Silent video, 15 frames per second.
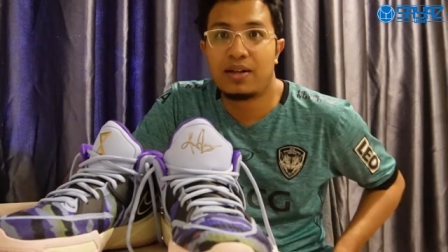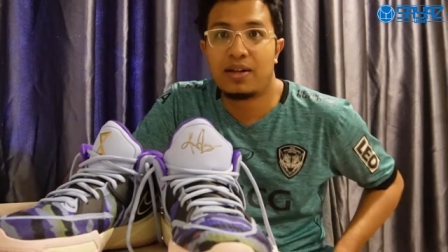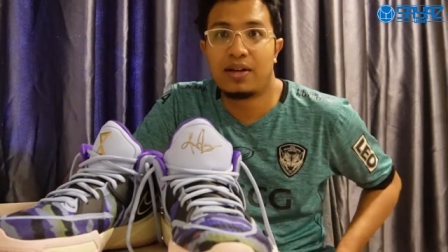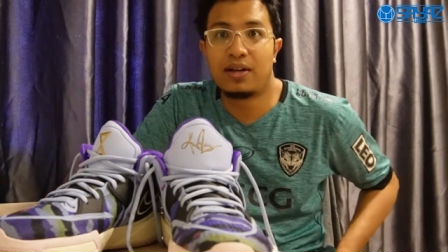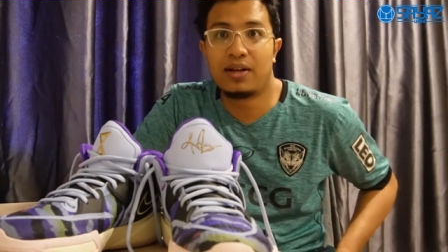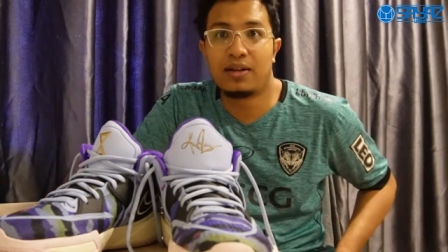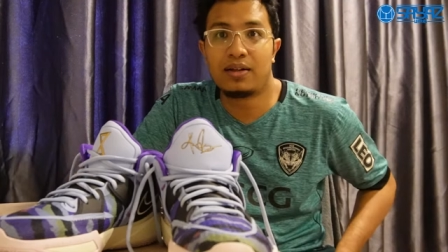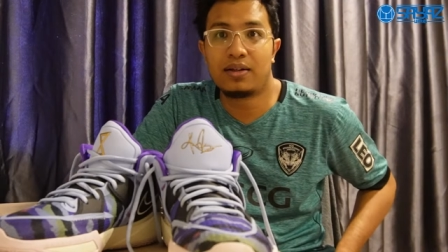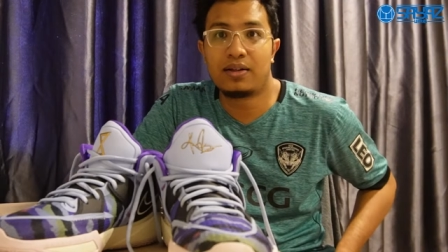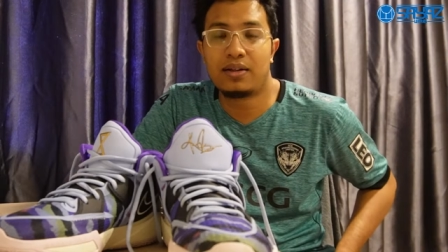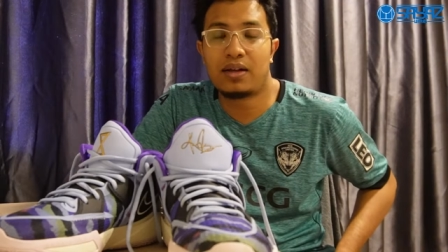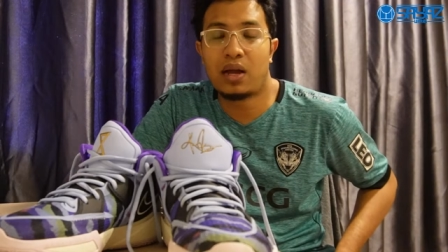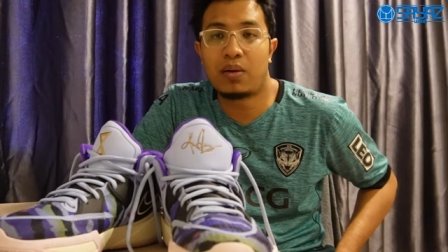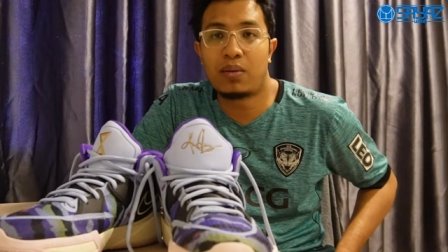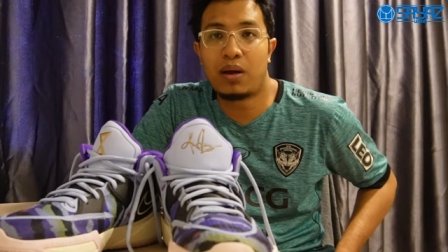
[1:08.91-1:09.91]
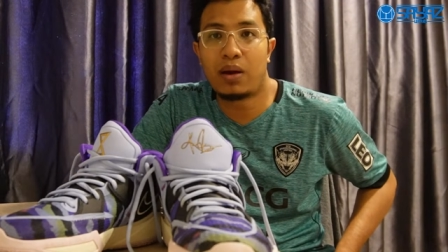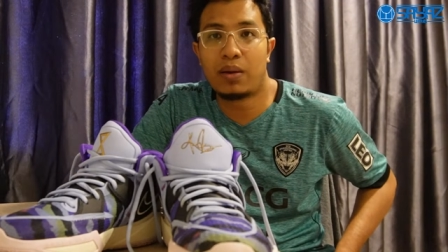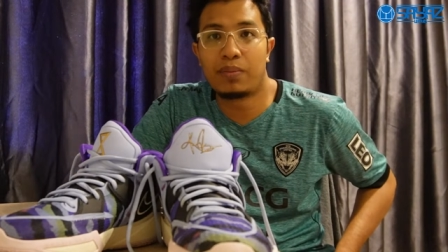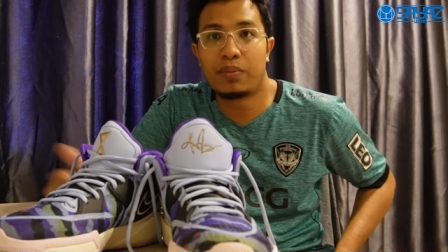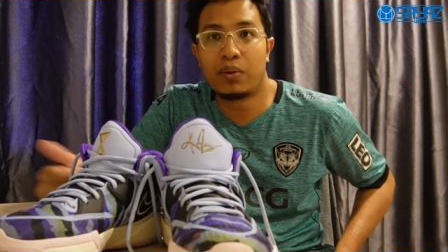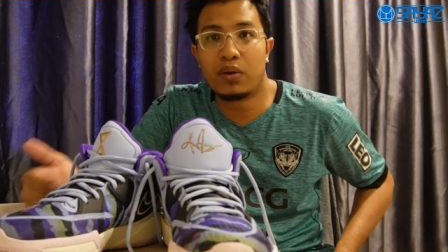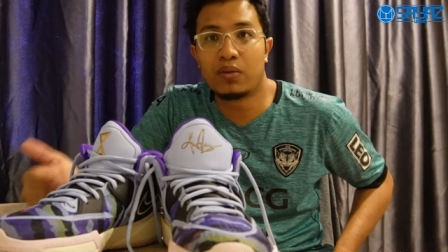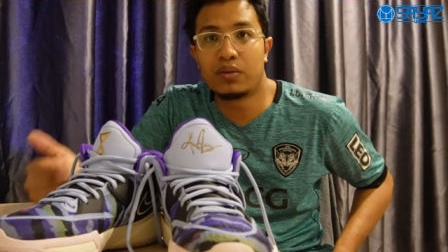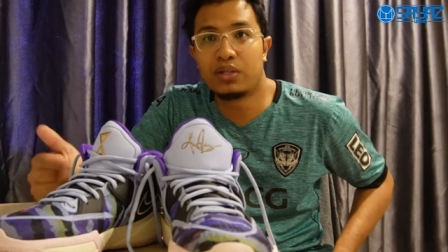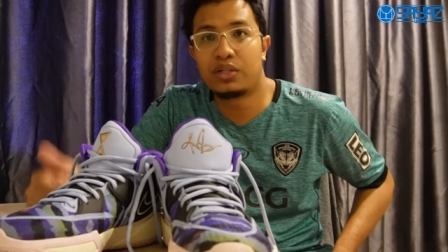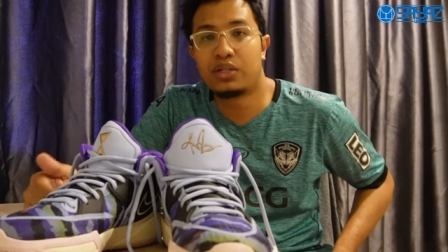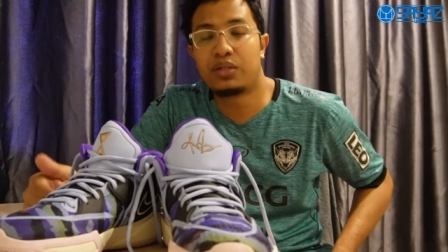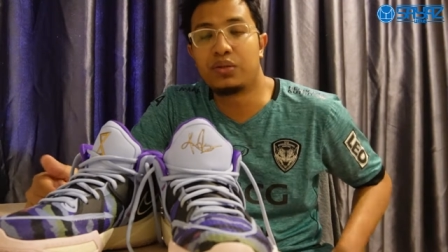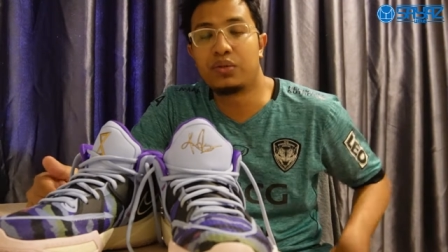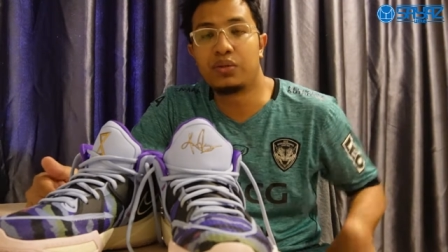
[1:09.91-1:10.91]
I bought this
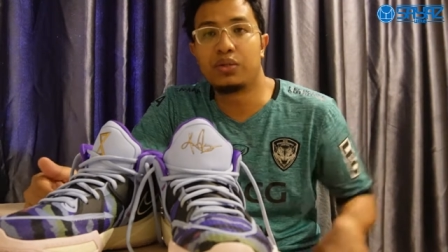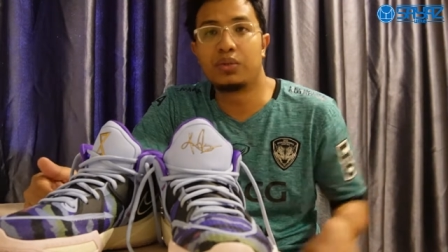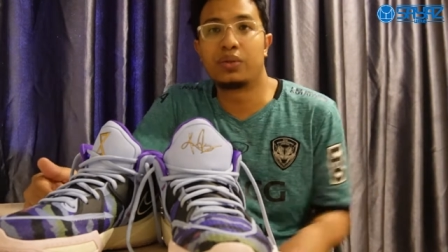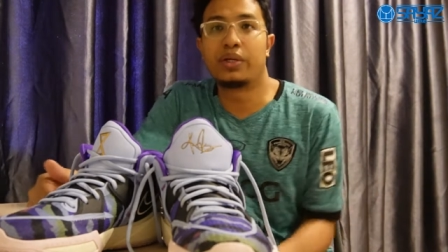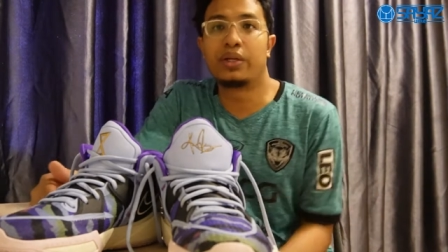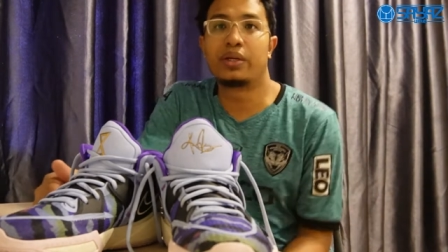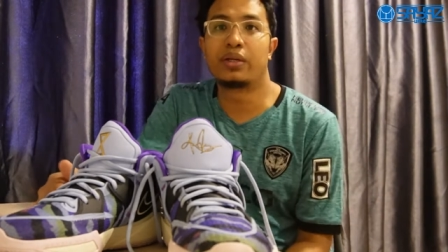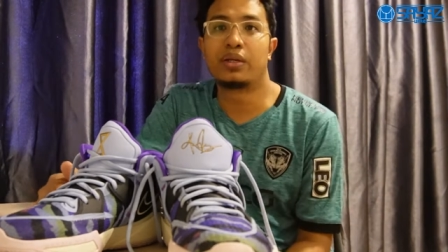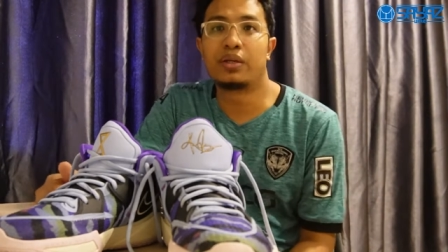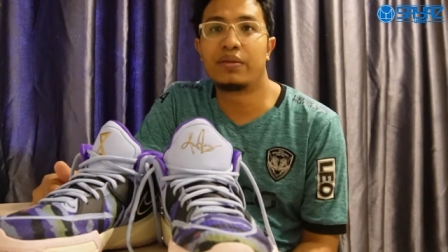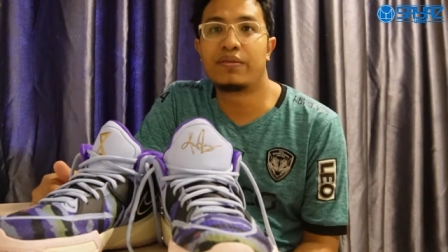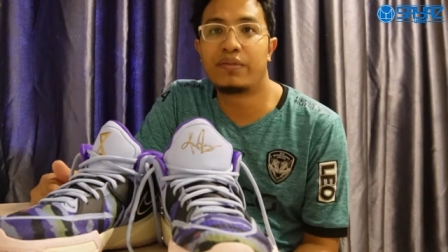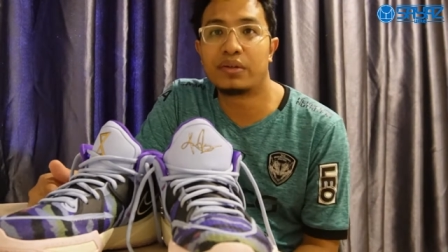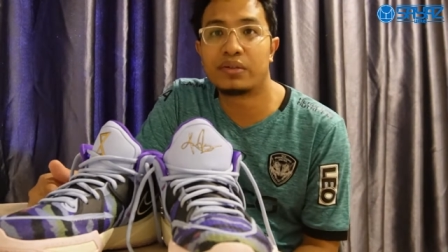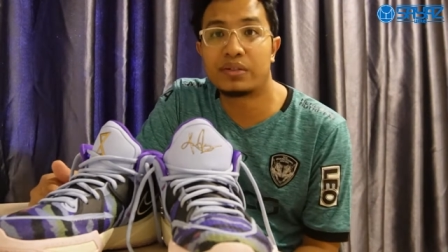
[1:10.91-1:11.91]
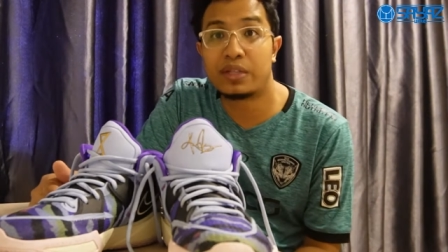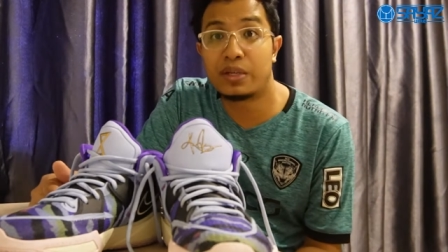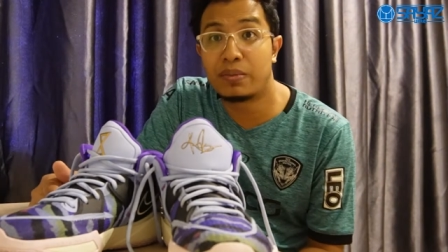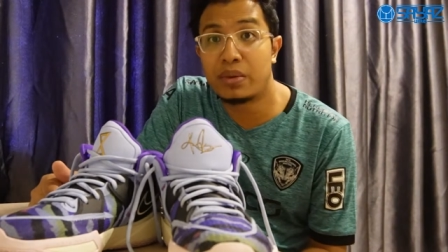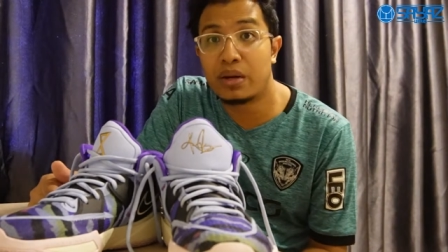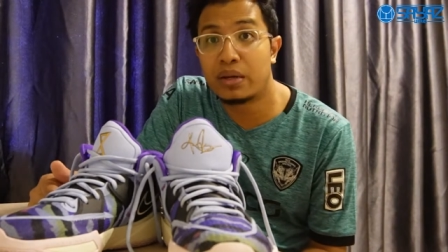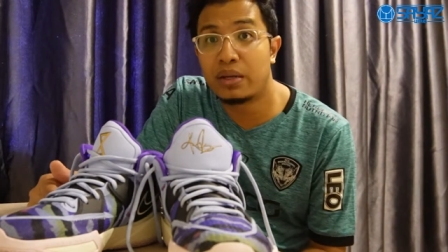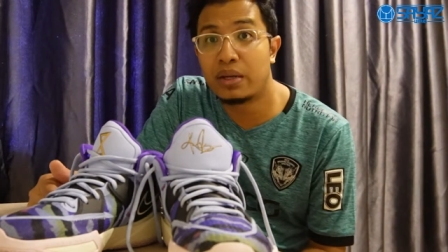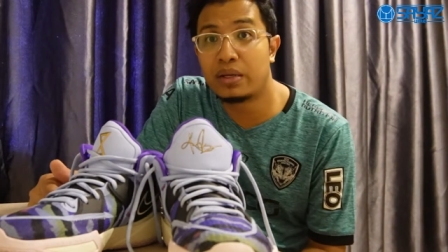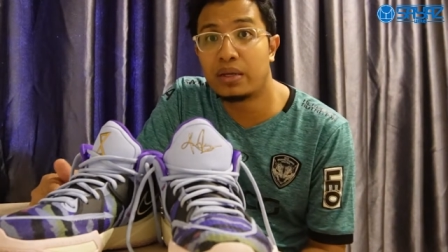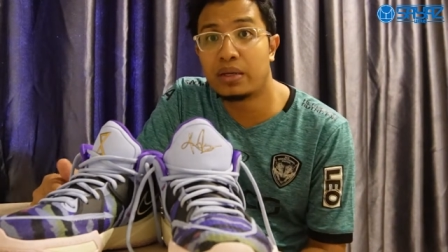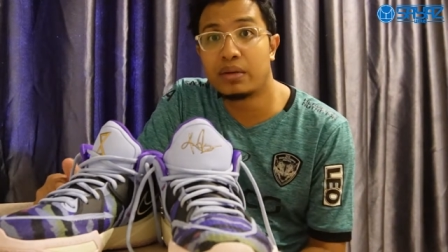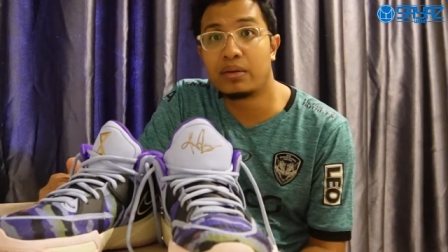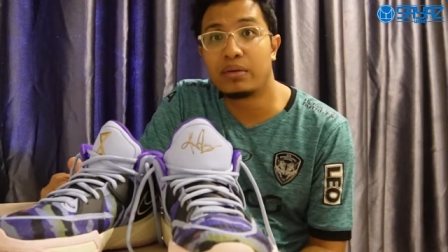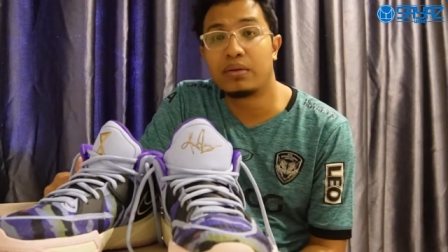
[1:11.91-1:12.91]
shoe during the fasting month, and
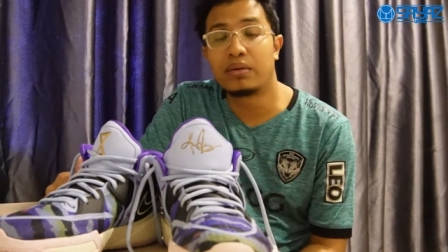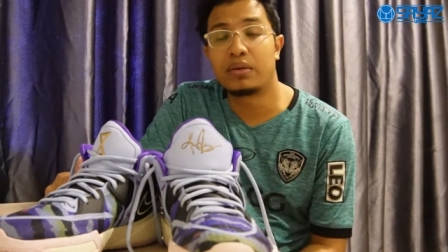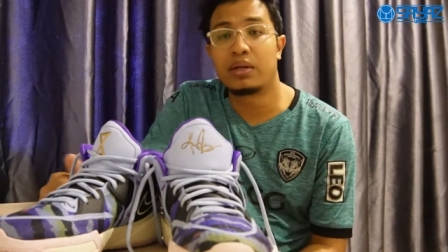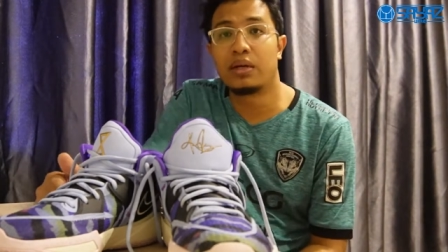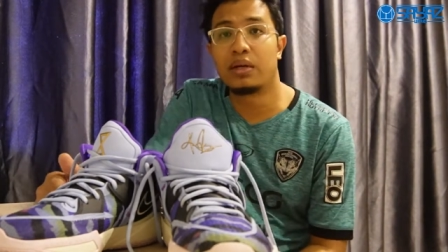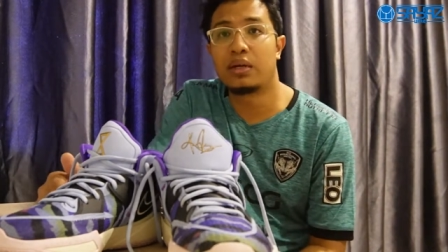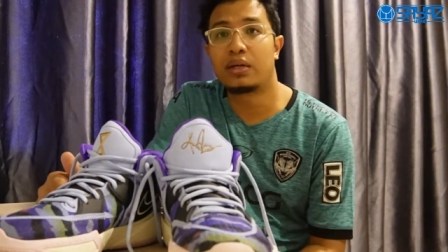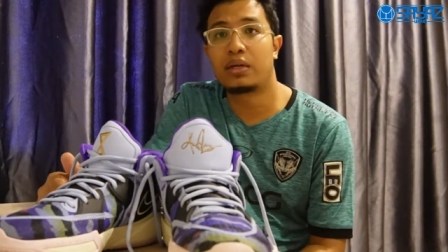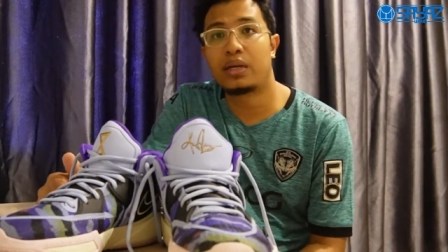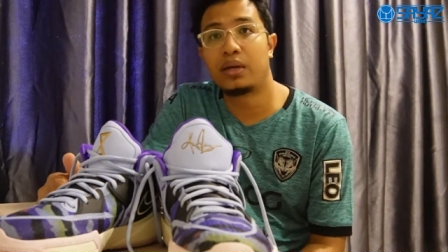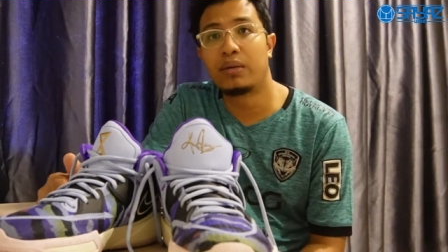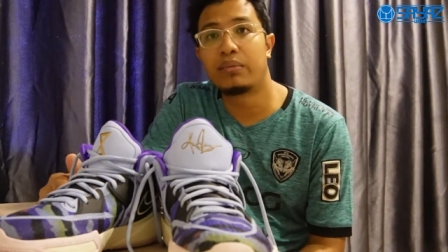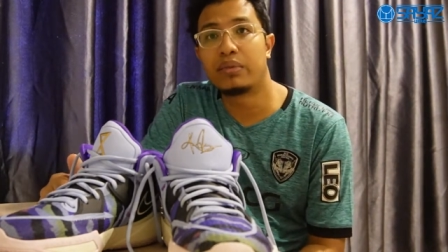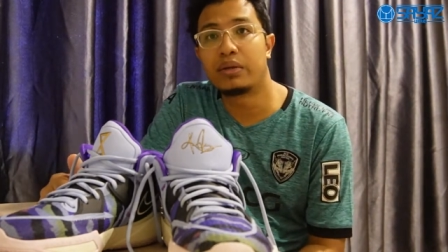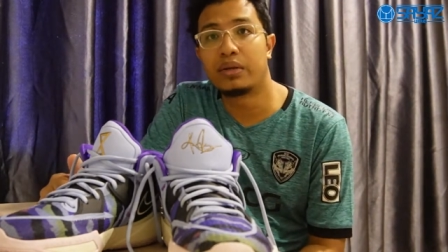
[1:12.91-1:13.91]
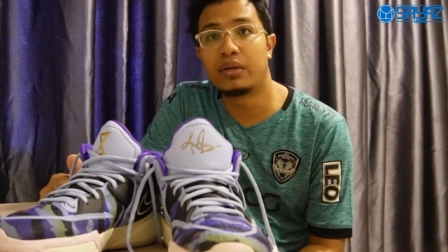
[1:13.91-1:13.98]
then came